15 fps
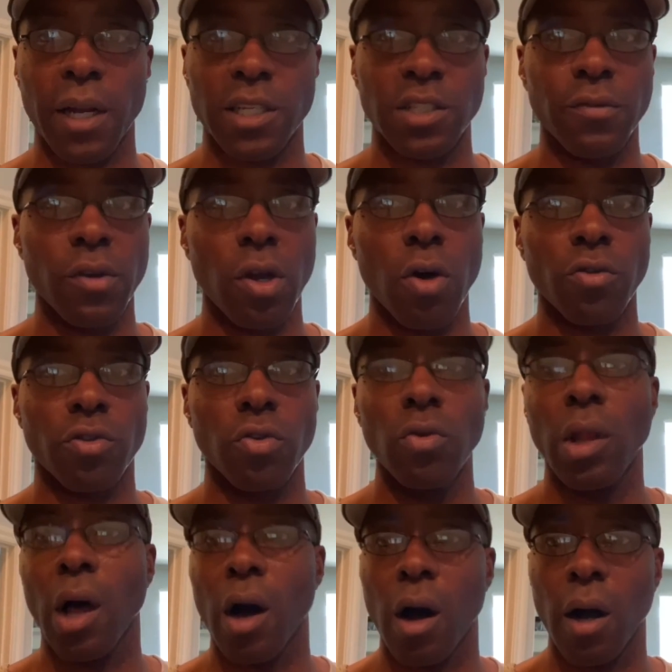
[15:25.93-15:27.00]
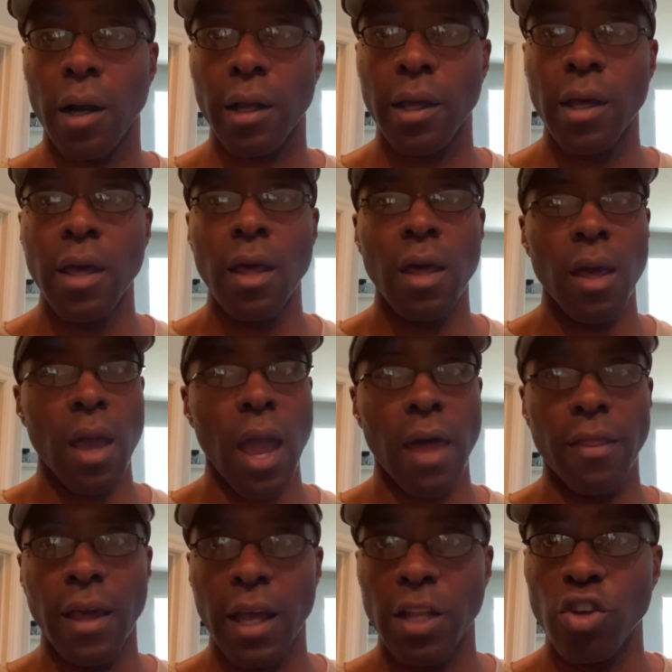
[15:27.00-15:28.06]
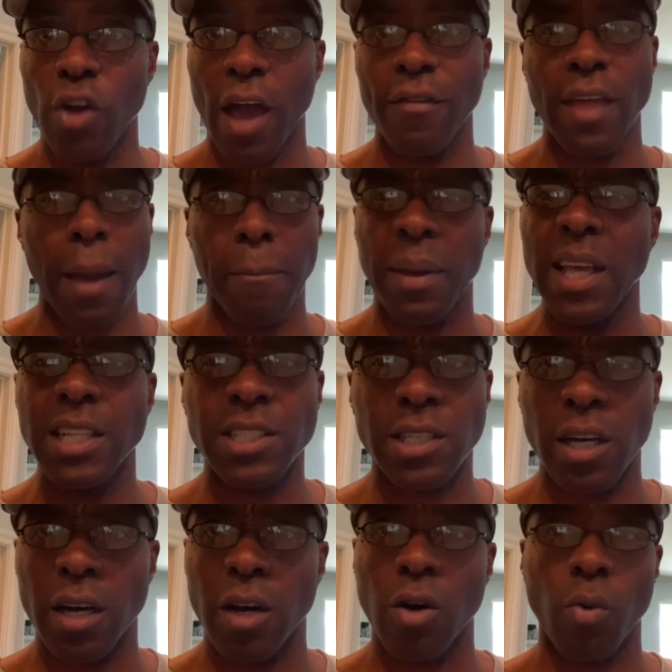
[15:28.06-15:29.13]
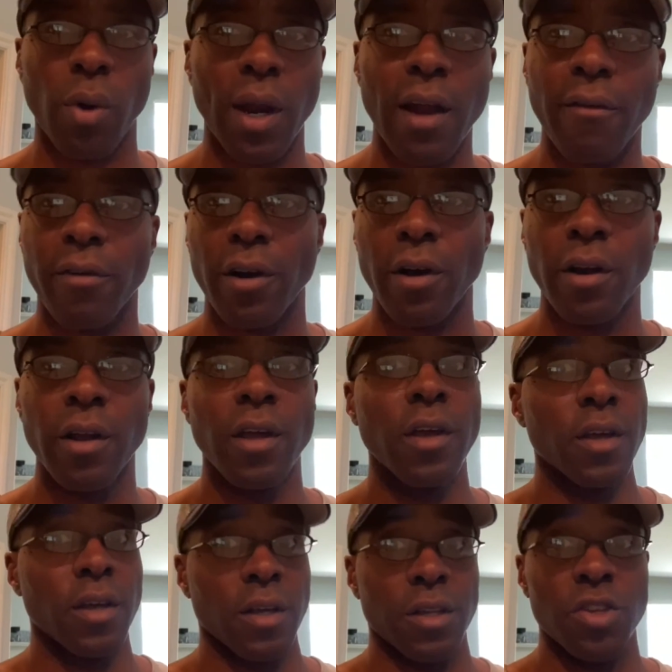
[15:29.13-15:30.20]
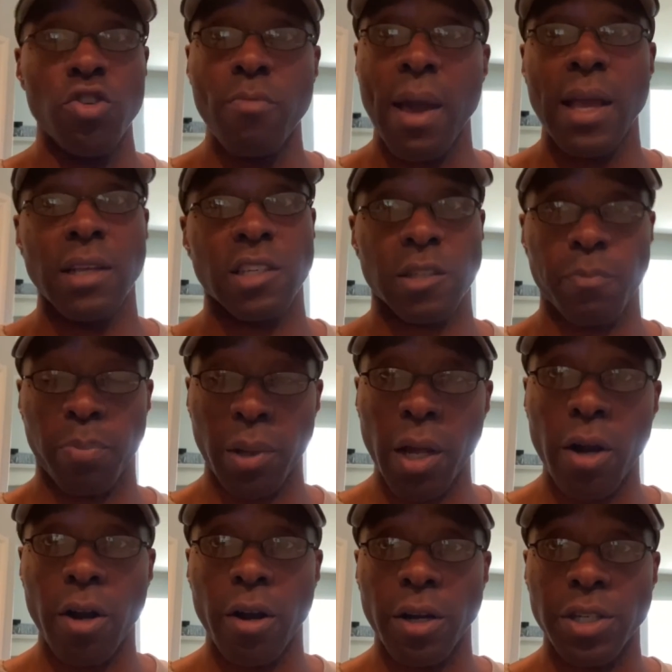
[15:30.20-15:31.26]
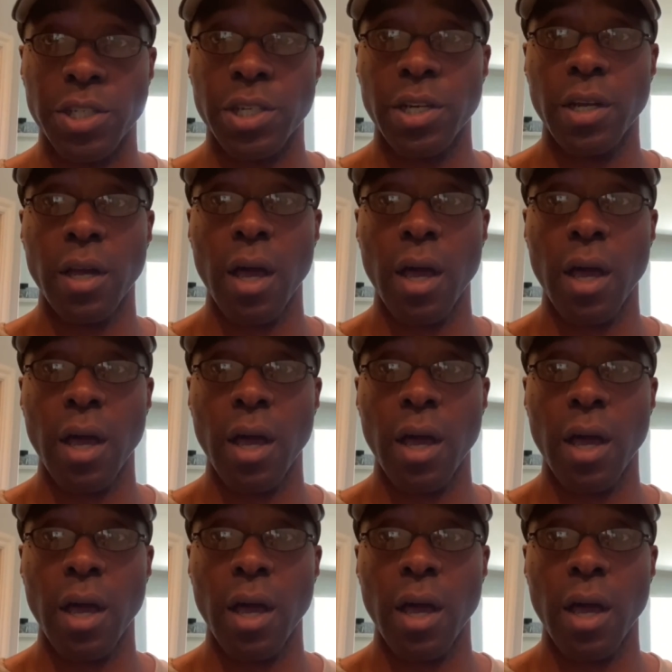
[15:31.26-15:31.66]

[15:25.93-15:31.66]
Because if you go too long and then you have that pizza or whatever, you may splurge.